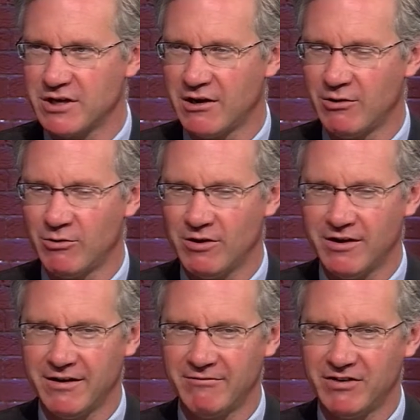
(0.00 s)

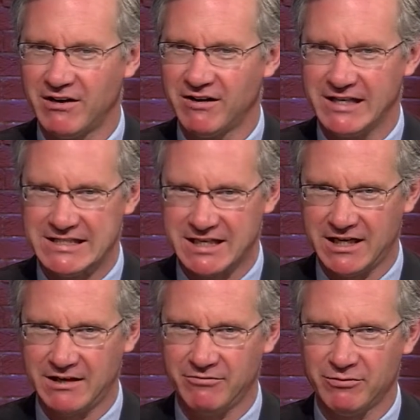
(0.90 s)
So very
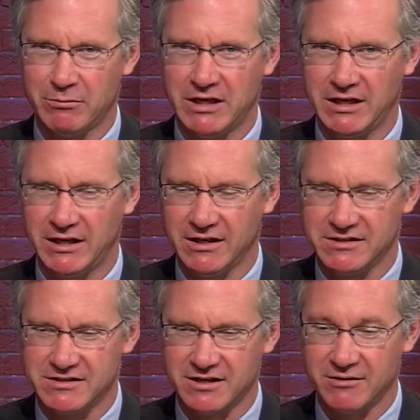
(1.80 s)
exciting for me, and
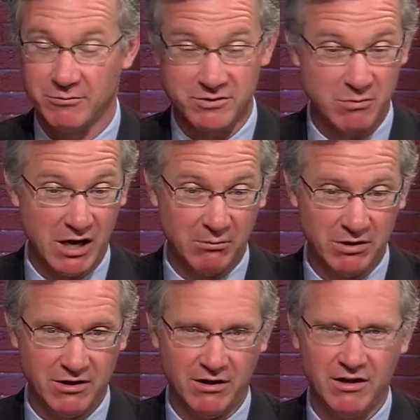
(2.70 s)
it was my
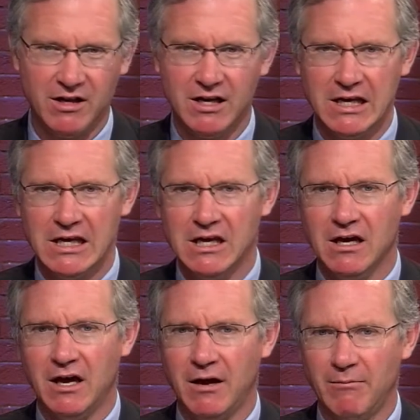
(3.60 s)
bill.
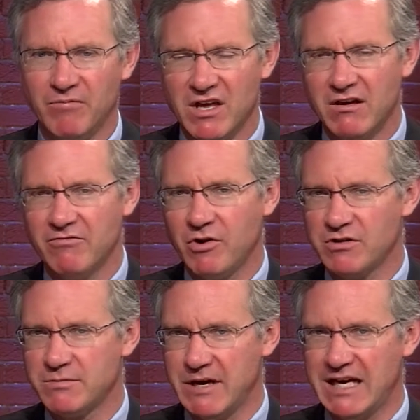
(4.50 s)

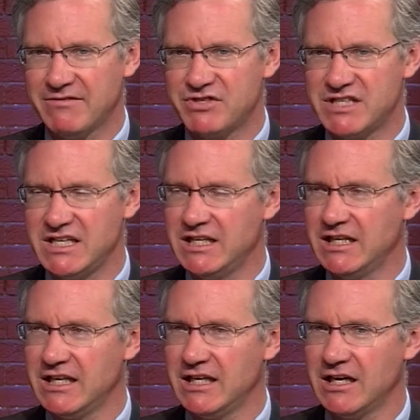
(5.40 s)
Folks may have
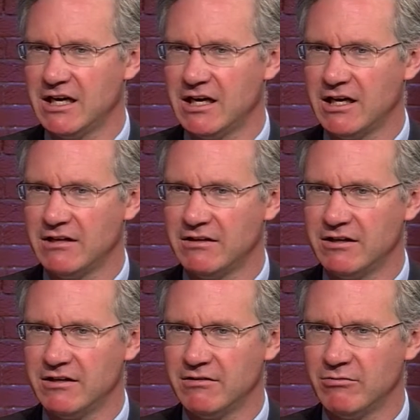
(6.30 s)
seen
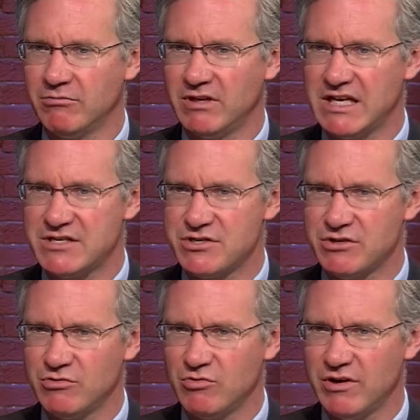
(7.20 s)
the
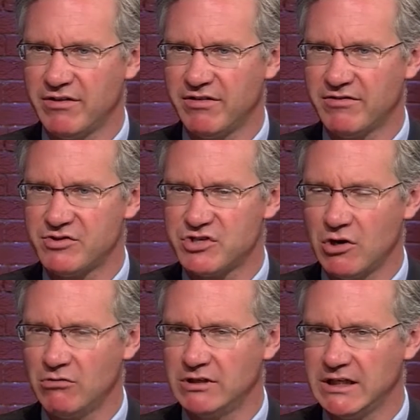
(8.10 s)
issue with
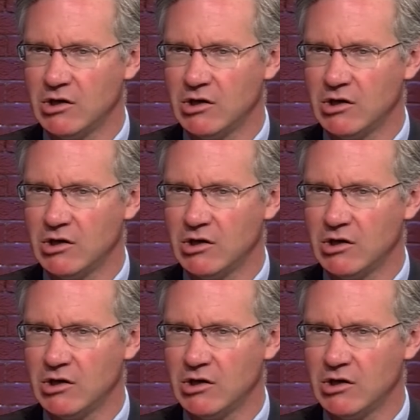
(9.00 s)
Stoneleigh